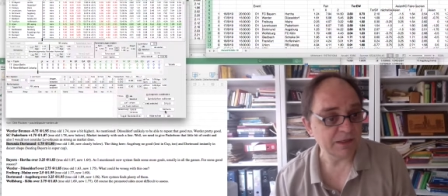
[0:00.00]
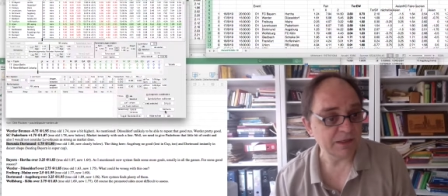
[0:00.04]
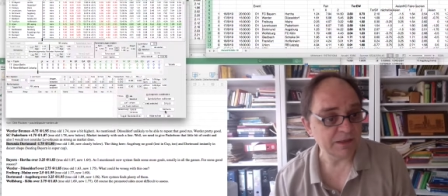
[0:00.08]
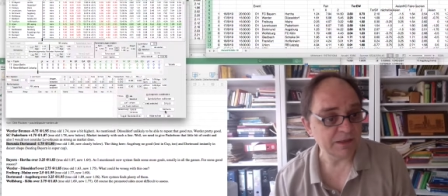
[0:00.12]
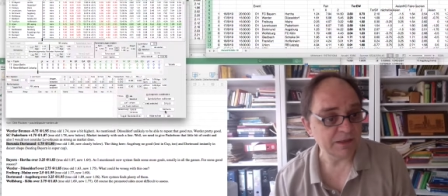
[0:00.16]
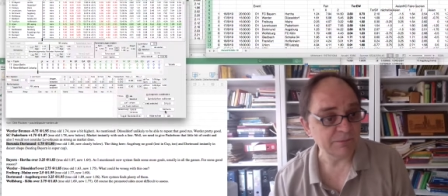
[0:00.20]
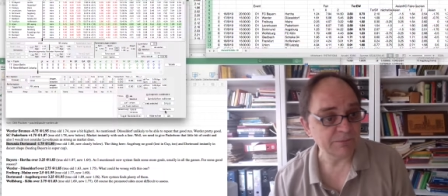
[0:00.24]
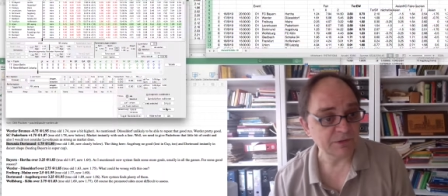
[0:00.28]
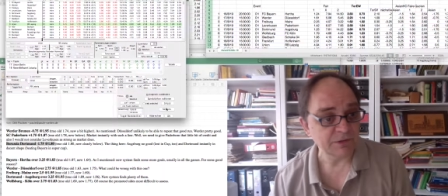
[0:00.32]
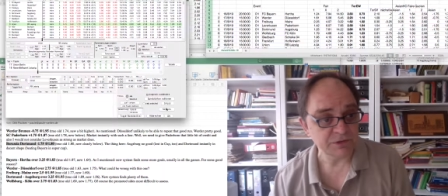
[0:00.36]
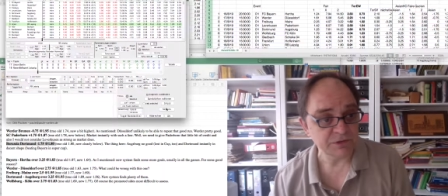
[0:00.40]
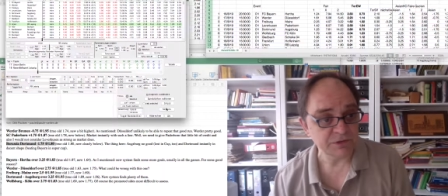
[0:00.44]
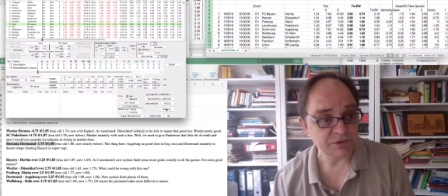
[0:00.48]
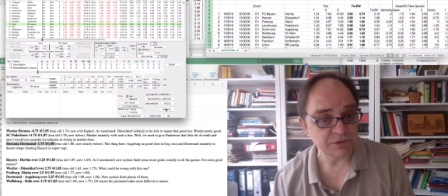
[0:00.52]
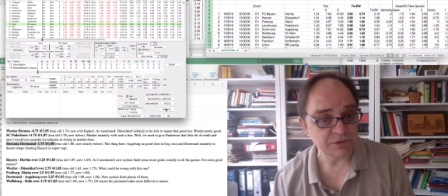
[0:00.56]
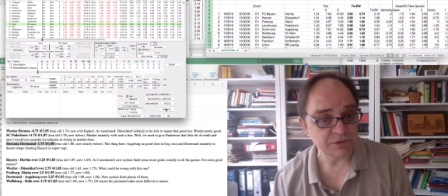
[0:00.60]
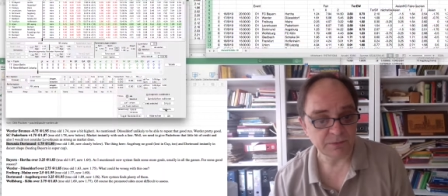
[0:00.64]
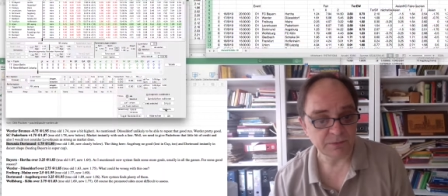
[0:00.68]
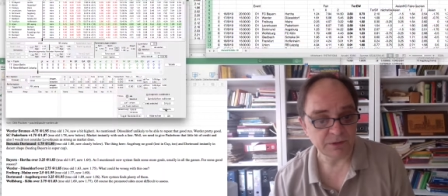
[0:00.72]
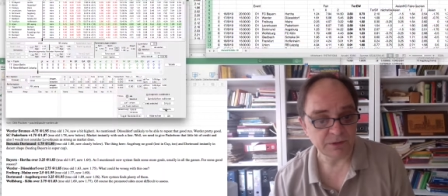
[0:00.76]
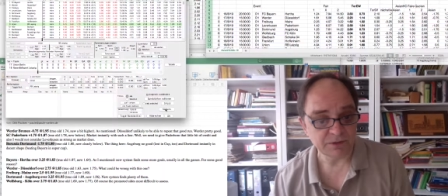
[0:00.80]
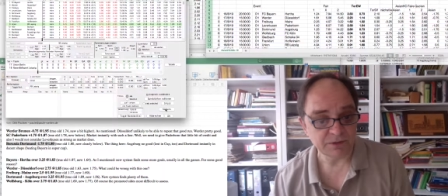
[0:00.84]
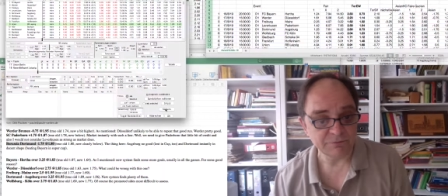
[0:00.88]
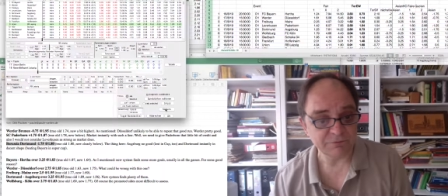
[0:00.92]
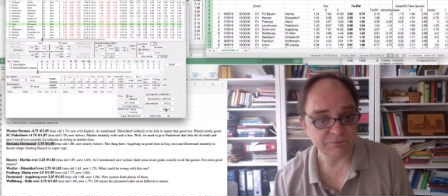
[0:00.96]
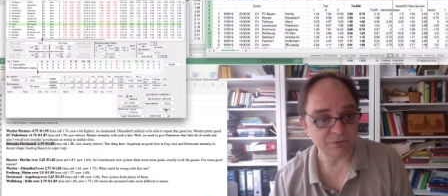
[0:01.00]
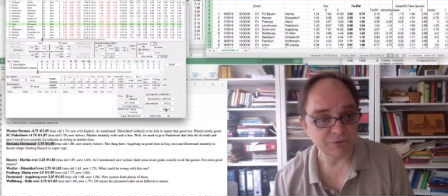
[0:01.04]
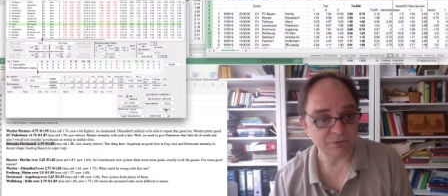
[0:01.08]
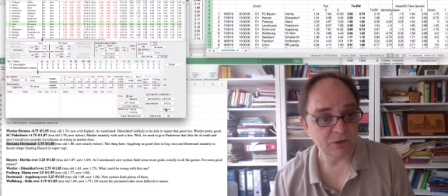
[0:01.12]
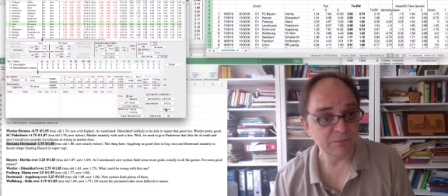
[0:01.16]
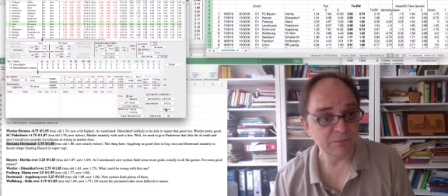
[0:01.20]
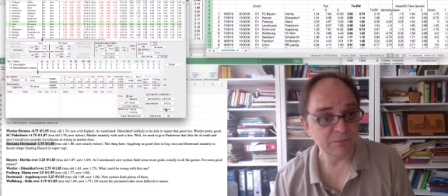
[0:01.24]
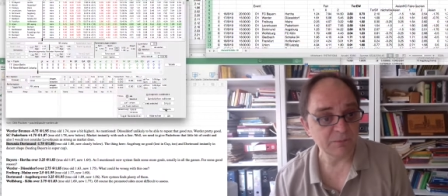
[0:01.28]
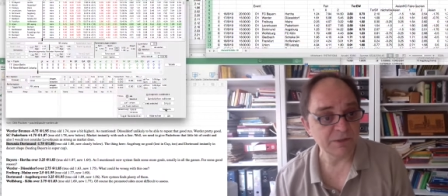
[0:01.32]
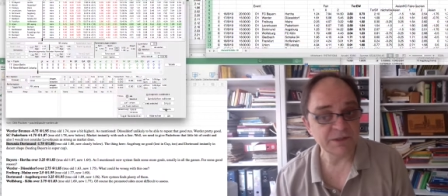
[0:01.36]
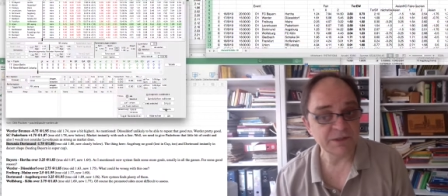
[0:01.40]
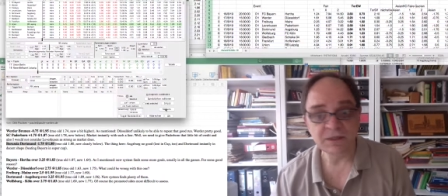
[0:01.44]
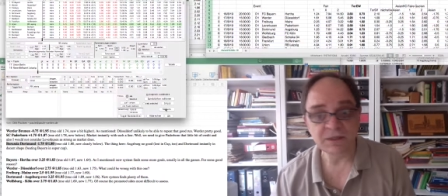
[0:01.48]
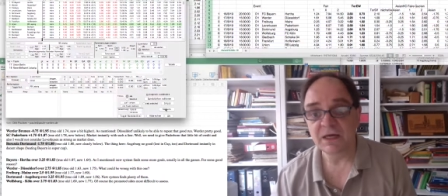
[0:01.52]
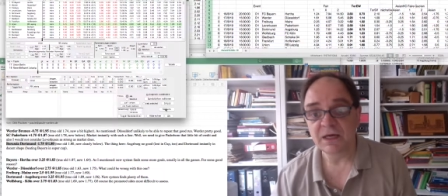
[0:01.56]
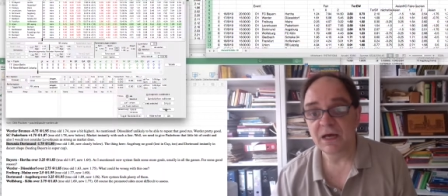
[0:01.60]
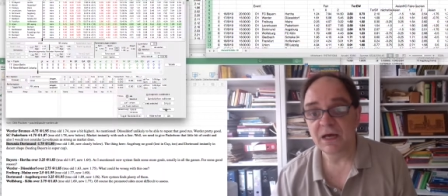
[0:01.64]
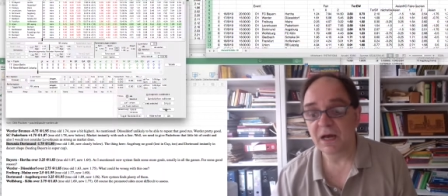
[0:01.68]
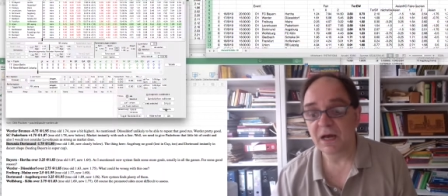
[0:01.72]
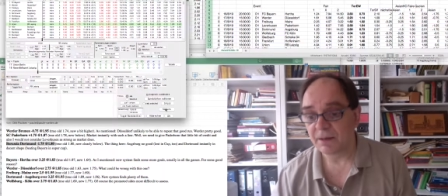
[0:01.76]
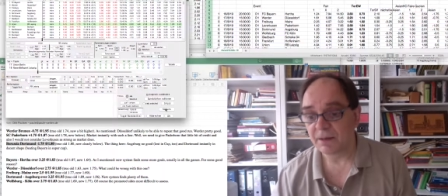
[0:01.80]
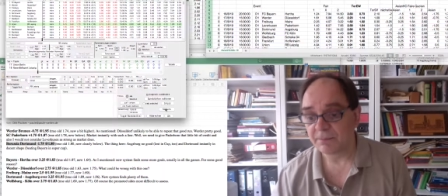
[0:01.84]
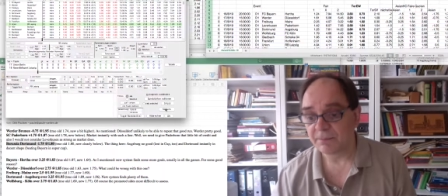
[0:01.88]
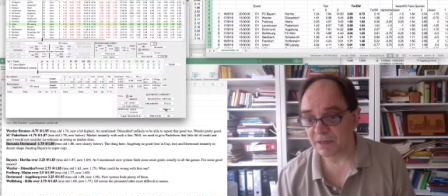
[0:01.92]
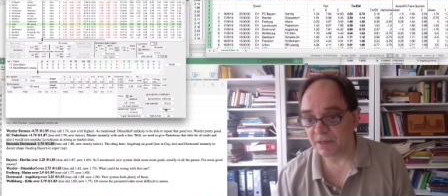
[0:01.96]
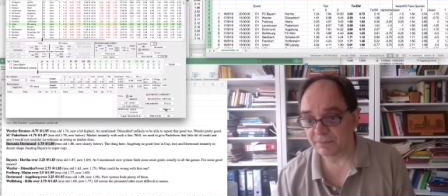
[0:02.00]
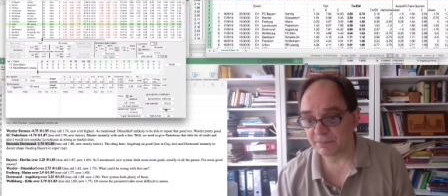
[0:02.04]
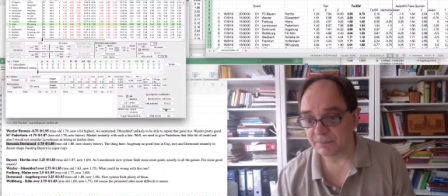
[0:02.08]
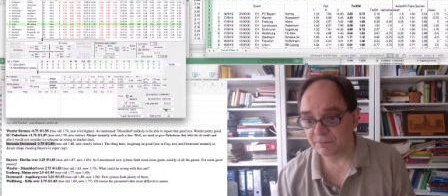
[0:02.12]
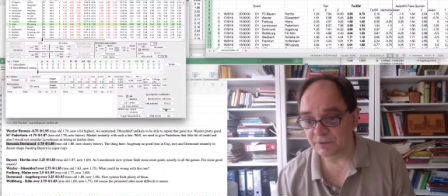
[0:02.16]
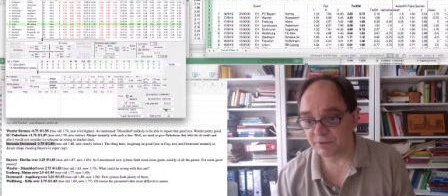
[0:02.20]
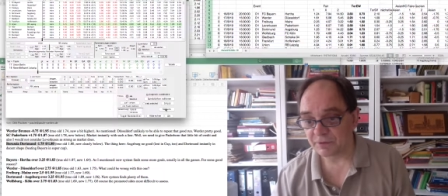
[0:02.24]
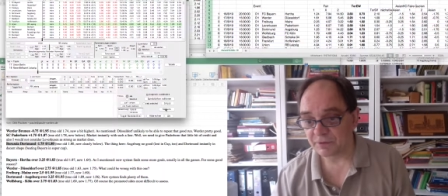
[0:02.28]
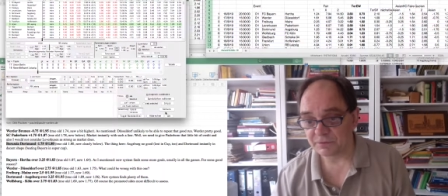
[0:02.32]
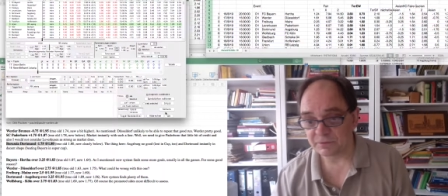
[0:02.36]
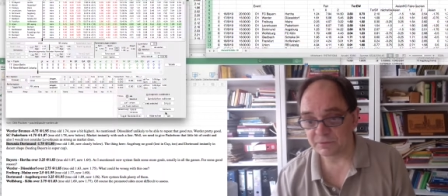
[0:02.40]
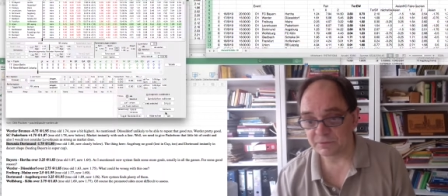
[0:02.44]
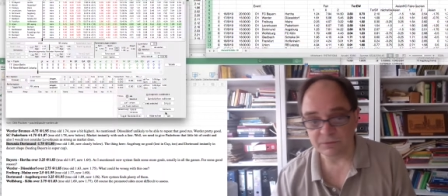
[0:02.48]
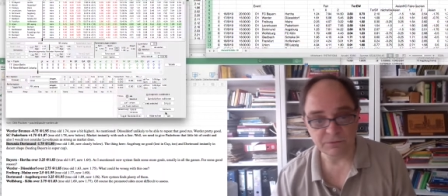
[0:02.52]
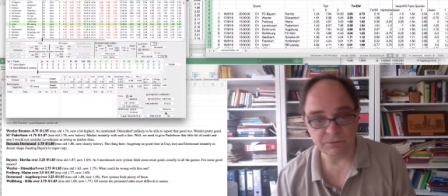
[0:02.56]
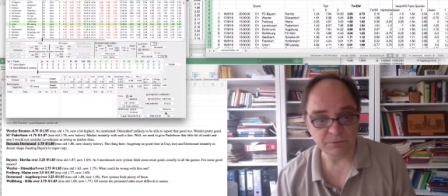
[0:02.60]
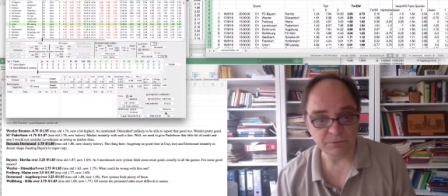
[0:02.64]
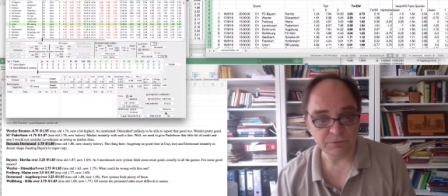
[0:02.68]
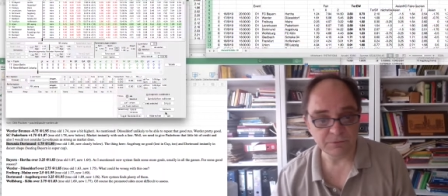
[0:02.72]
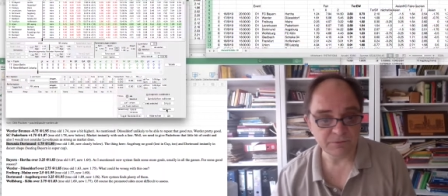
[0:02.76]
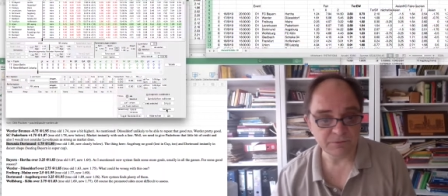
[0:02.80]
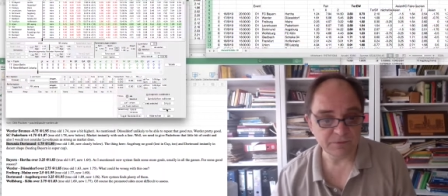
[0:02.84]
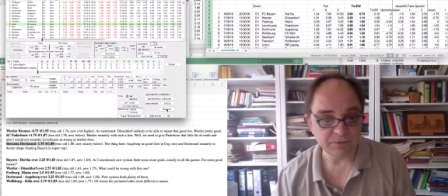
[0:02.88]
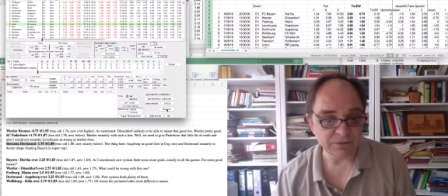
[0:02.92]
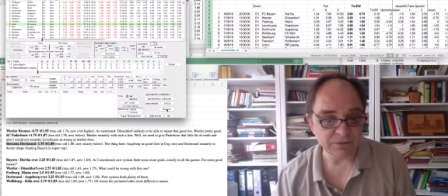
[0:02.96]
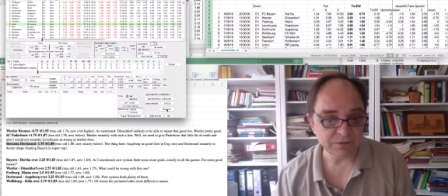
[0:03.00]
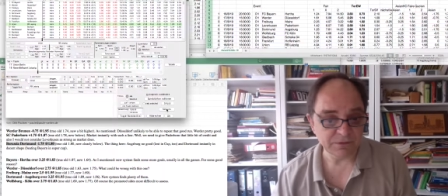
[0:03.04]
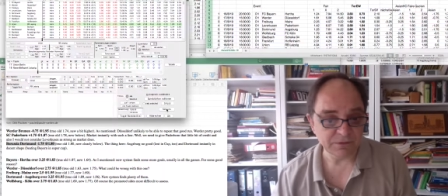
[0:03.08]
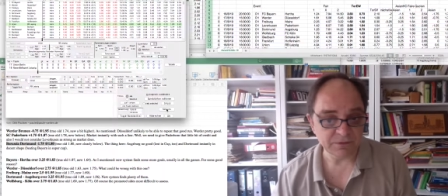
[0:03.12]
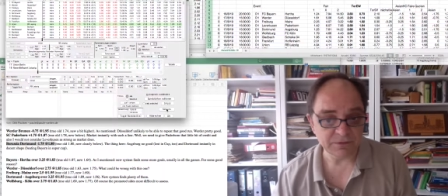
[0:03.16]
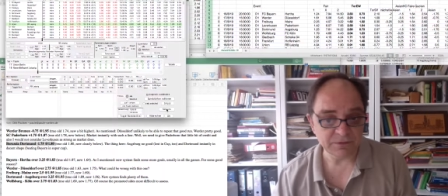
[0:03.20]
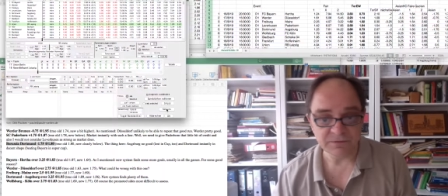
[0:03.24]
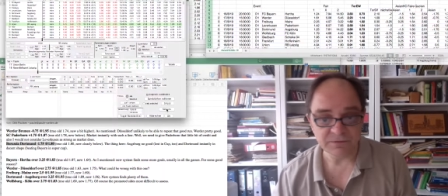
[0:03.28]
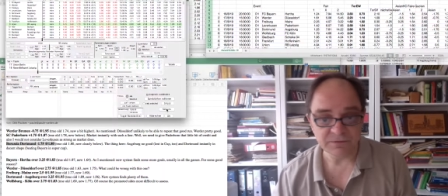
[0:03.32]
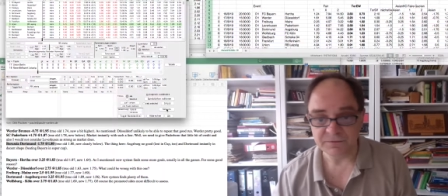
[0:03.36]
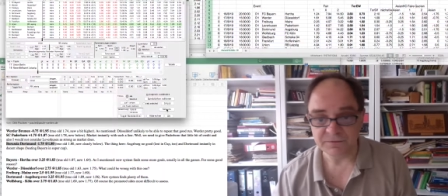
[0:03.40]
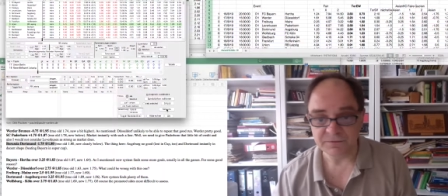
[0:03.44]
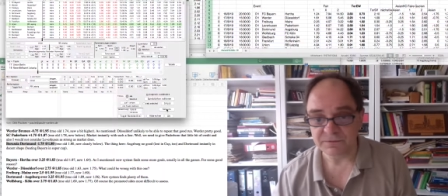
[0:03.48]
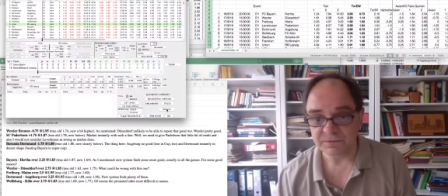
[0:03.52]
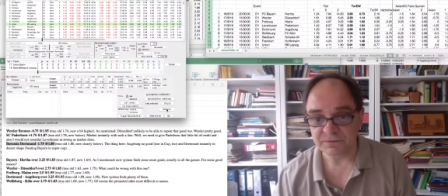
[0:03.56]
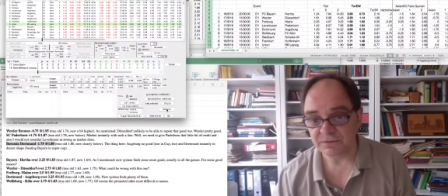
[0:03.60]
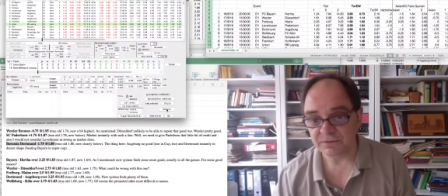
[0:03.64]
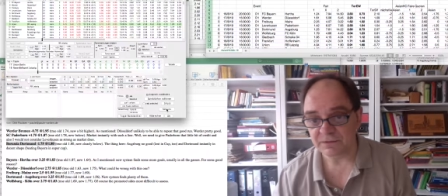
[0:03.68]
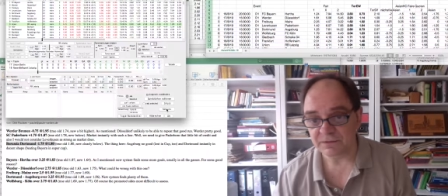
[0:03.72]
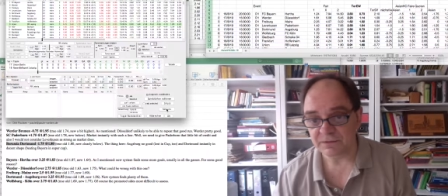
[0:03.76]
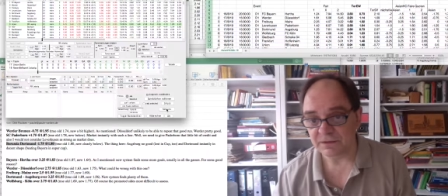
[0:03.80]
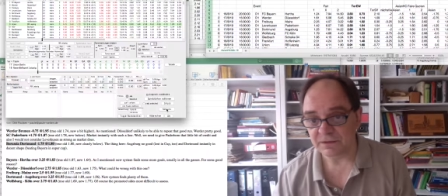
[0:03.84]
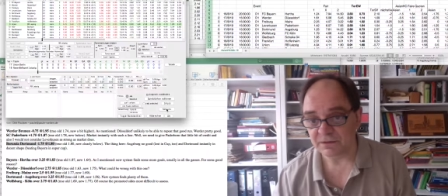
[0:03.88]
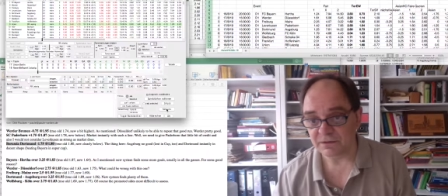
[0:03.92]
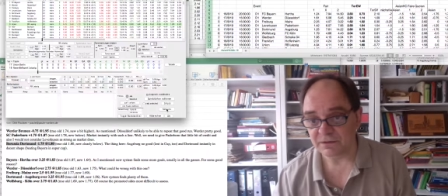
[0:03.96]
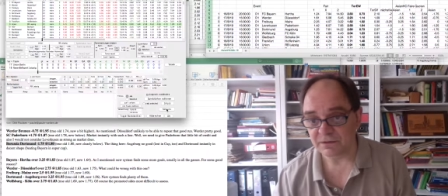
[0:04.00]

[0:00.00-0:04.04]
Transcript: I'm not sure about the format I'm going to use this year.